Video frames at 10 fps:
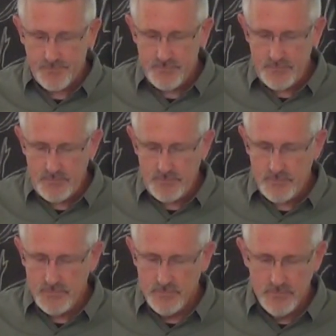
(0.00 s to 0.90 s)

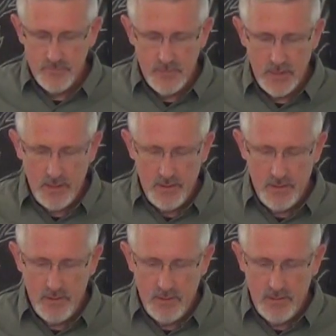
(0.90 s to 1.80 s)

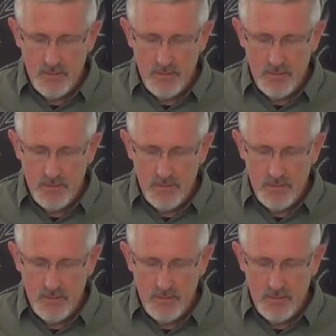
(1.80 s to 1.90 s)
Nothing is said.